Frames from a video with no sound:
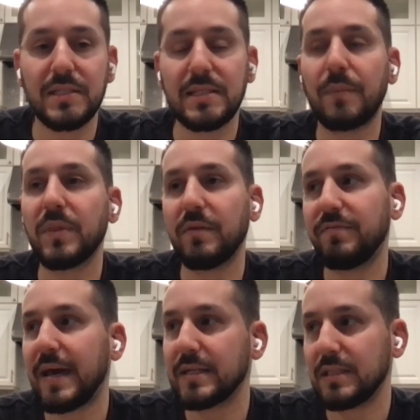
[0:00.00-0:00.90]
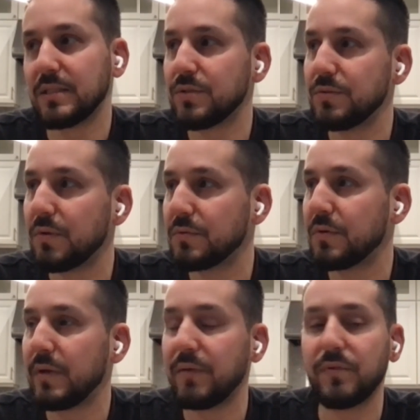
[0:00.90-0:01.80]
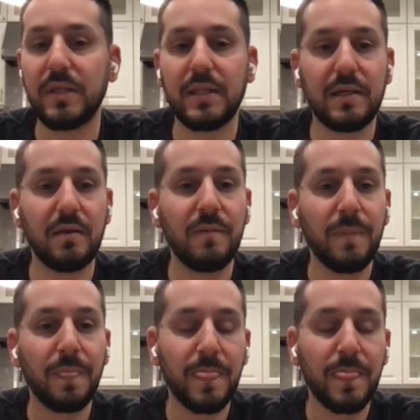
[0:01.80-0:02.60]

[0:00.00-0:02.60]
accept the fact that you don't know everything